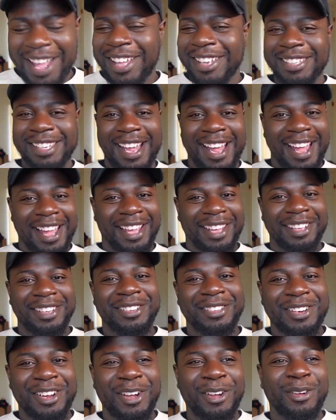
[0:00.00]
like,
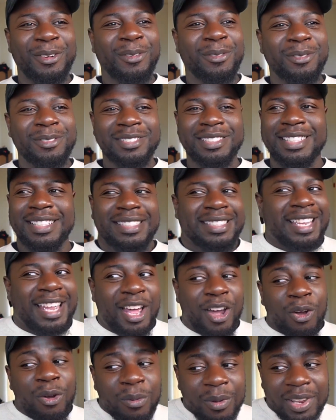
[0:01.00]
you know, it was just
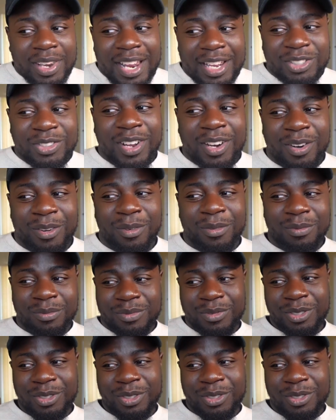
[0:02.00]
like, oh, we're not trying to,